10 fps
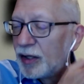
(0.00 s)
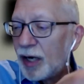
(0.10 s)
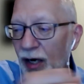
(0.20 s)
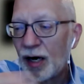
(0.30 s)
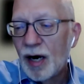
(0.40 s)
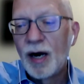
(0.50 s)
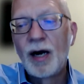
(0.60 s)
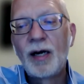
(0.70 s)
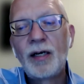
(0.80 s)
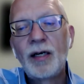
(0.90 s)
there
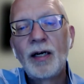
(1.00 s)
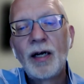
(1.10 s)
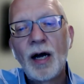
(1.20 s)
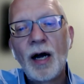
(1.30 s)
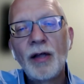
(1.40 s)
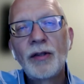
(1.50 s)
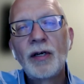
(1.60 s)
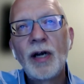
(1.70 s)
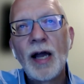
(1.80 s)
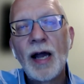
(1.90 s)
are
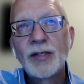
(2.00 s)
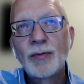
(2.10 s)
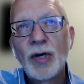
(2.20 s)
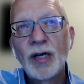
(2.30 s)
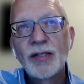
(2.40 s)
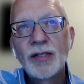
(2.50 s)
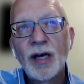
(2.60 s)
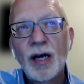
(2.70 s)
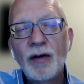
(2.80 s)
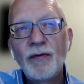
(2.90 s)
other aspects
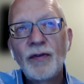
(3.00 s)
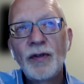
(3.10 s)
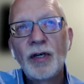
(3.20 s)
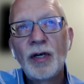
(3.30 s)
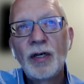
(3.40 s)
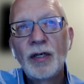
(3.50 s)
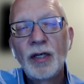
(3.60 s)
of the